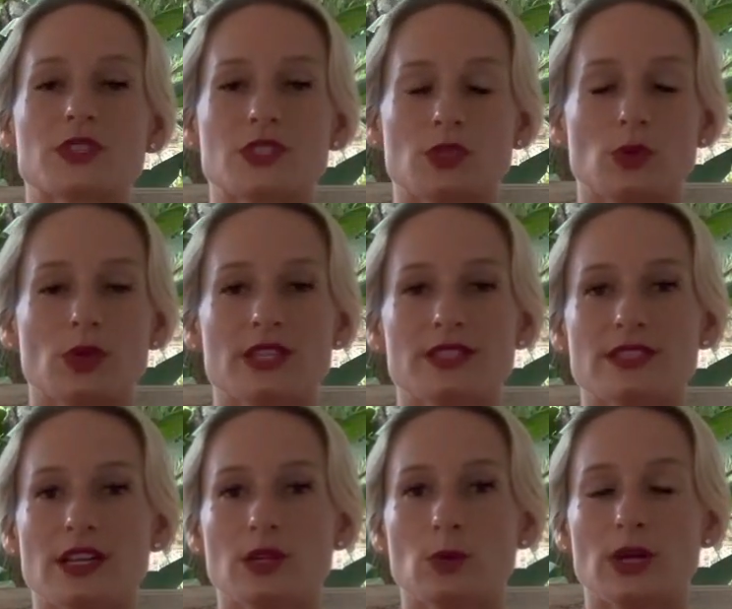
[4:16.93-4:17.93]
So you can
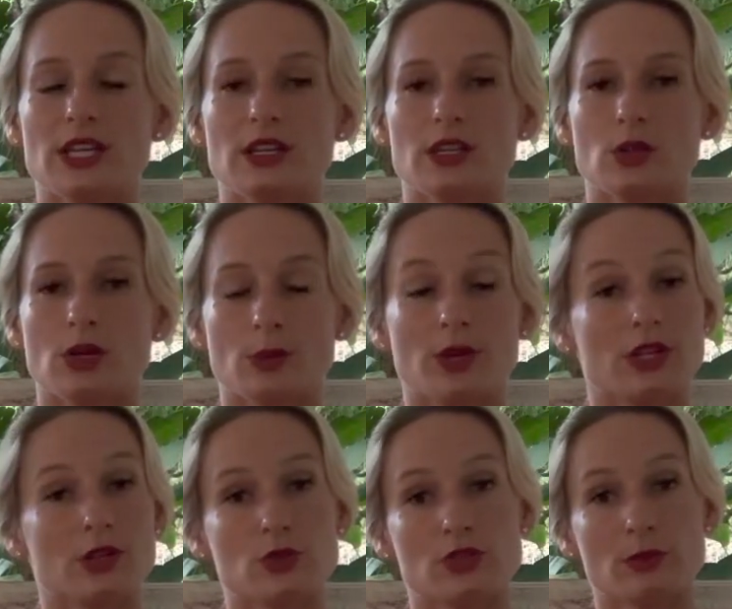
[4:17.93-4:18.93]
start the way that you are, whether
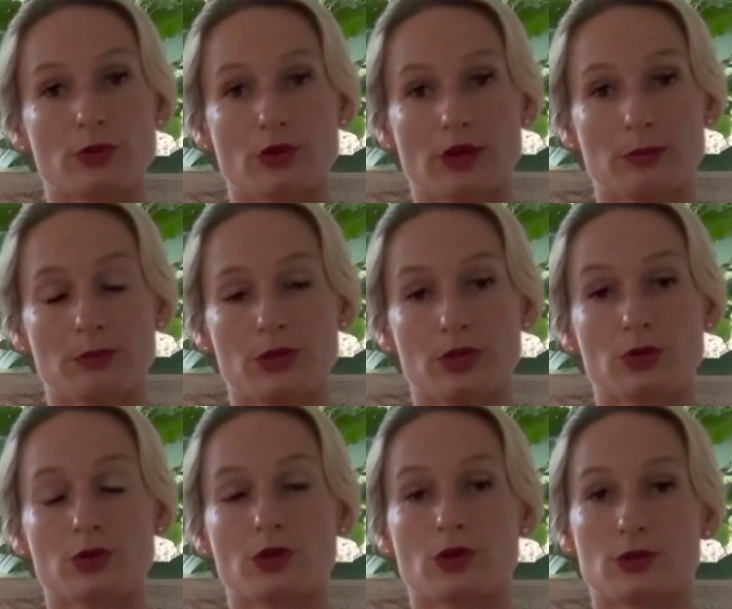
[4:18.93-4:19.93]
using program Pure
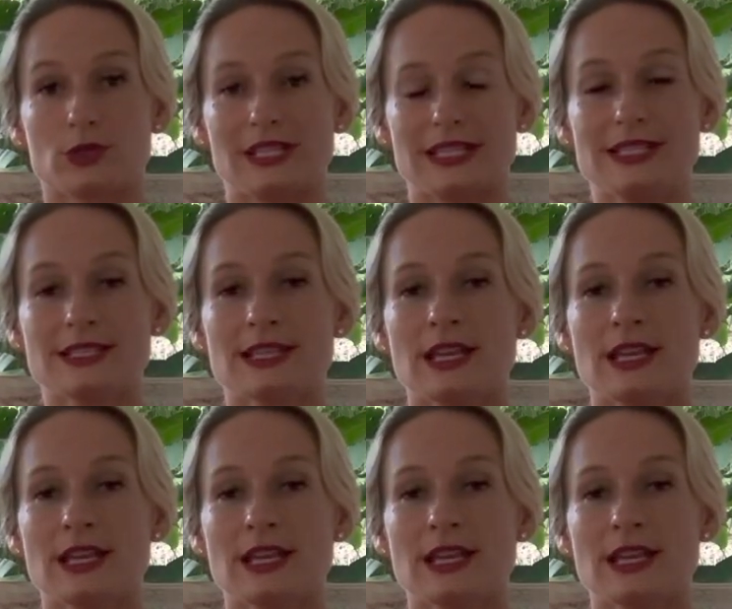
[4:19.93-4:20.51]
or Release,